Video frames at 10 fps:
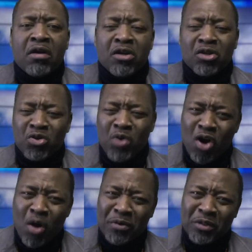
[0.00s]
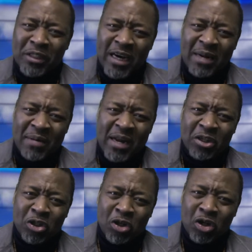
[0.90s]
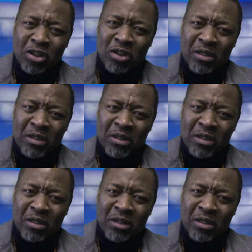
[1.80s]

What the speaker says: So you are coming to tell them that they should not